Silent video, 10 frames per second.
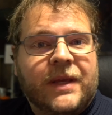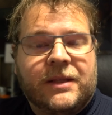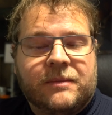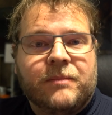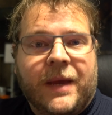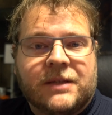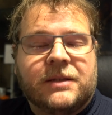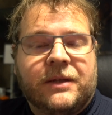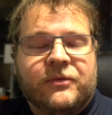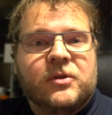it makes
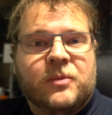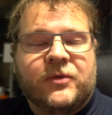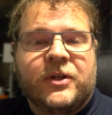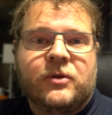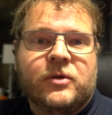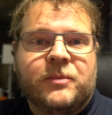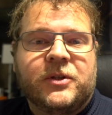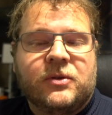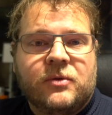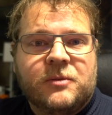the difference between
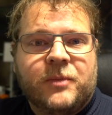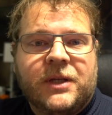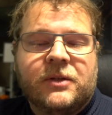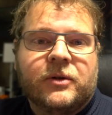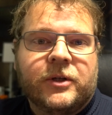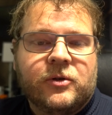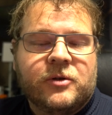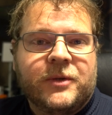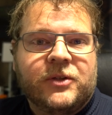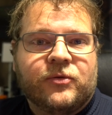USB 2 speed or
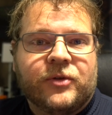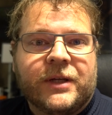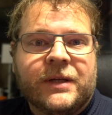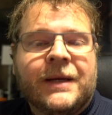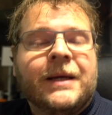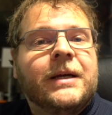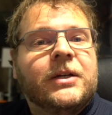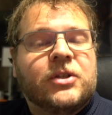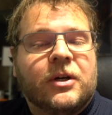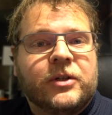USB 3.
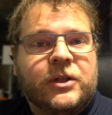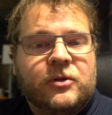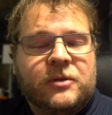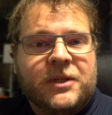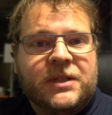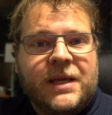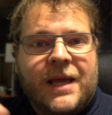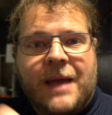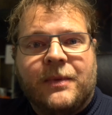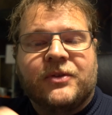So the USB-C
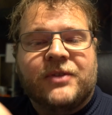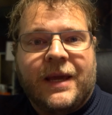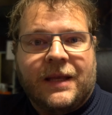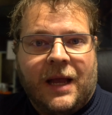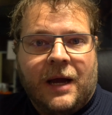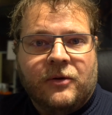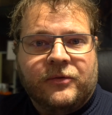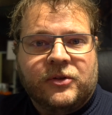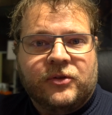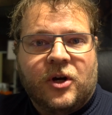cable, take it out
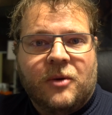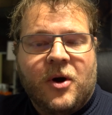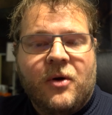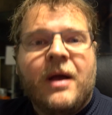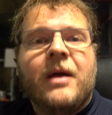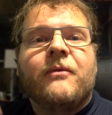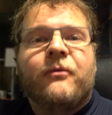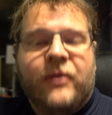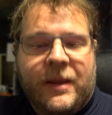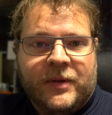of the Drobo,
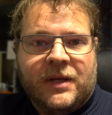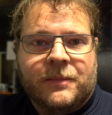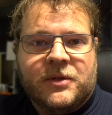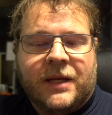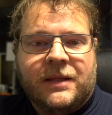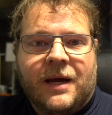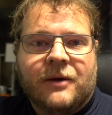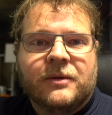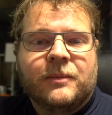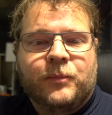flip it upside
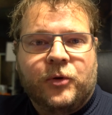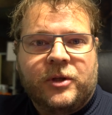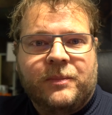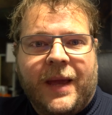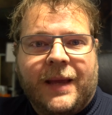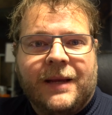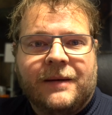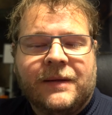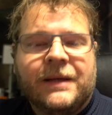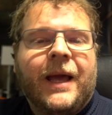down, put it back
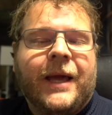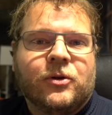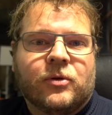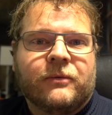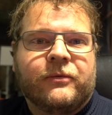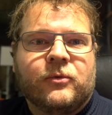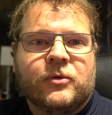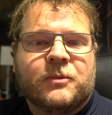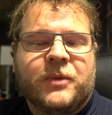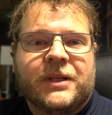in, and you're on
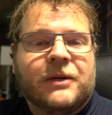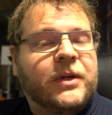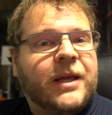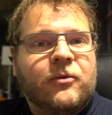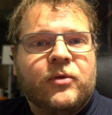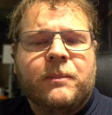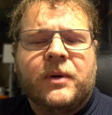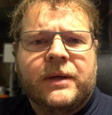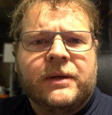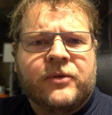full speed. And we can
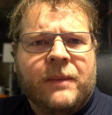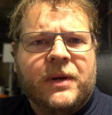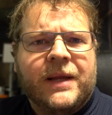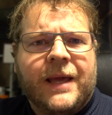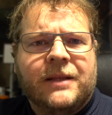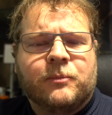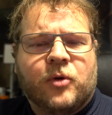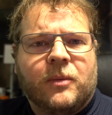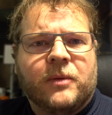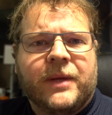replicate the
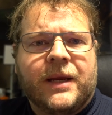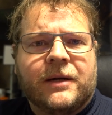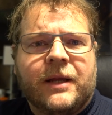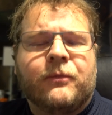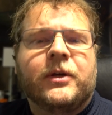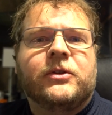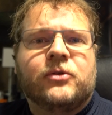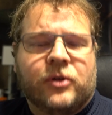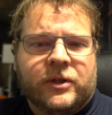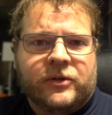problem here. If we
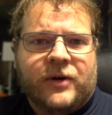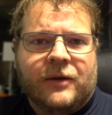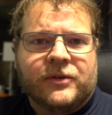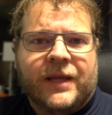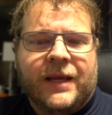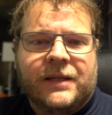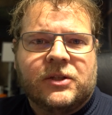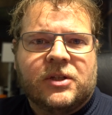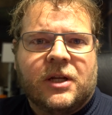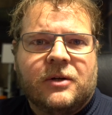turn it around again,
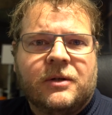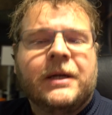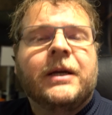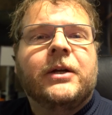it's slow,